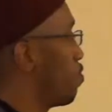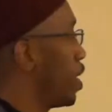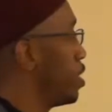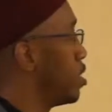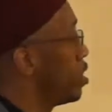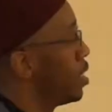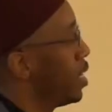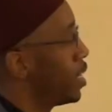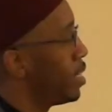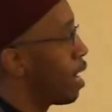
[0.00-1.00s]
phases,
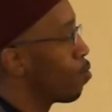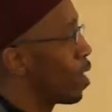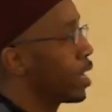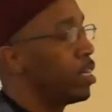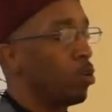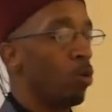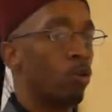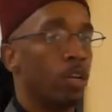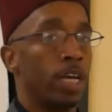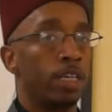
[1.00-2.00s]
directly
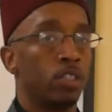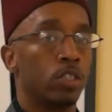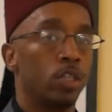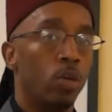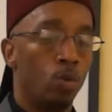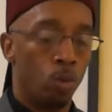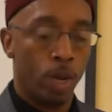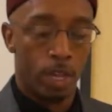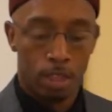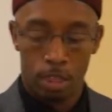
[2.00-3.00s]
correlates
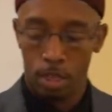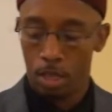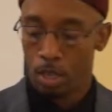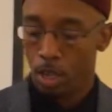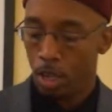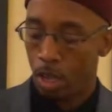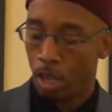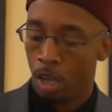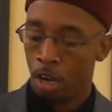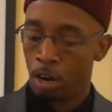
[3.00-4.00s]
with
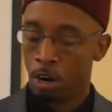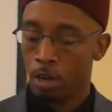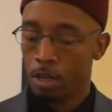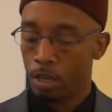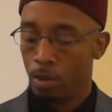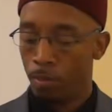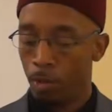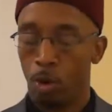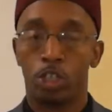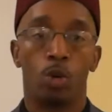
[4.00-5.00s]
our
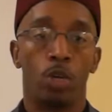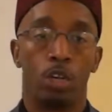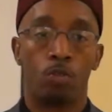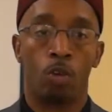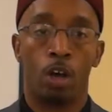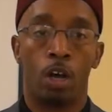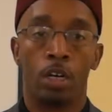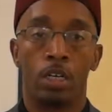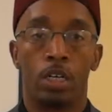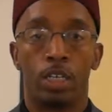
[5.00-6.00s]
Moorish Holy
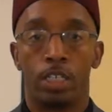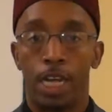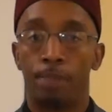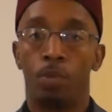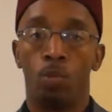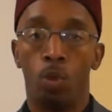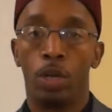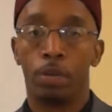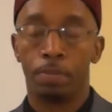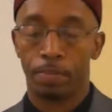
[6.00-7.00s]
Quran, chapter
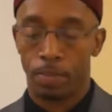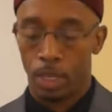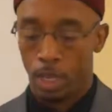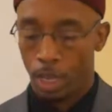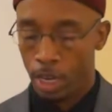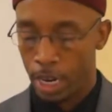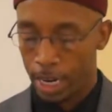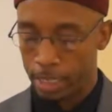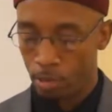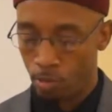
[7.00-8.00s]
1. And I
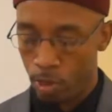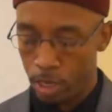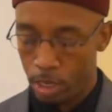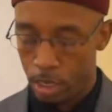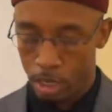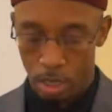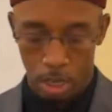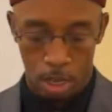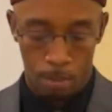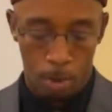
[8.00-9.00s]
like to read
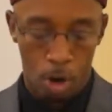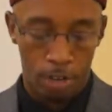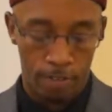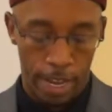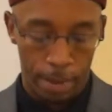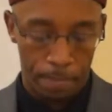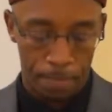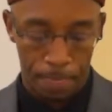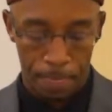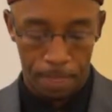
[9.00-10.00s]
part of that
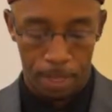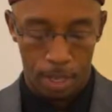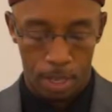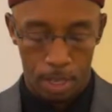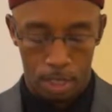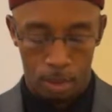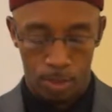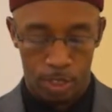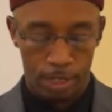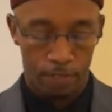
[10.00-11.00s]

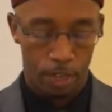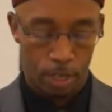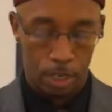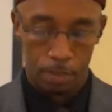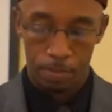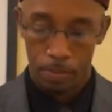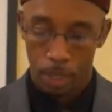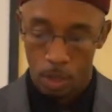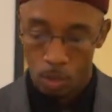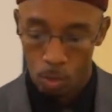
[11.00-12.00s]
specifically
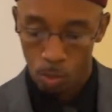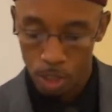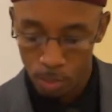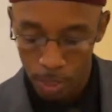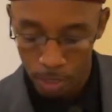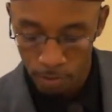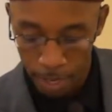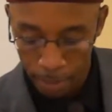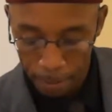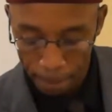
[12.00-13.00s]
when we speak of
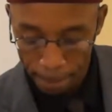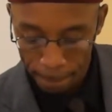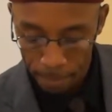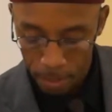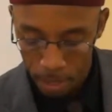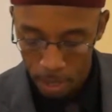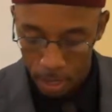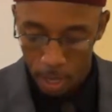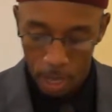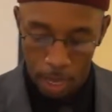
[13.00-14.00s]
that.
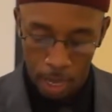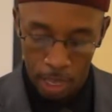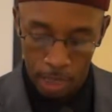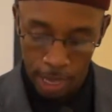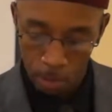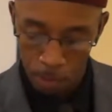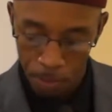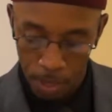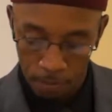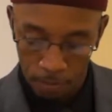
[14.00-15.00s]
And that would be the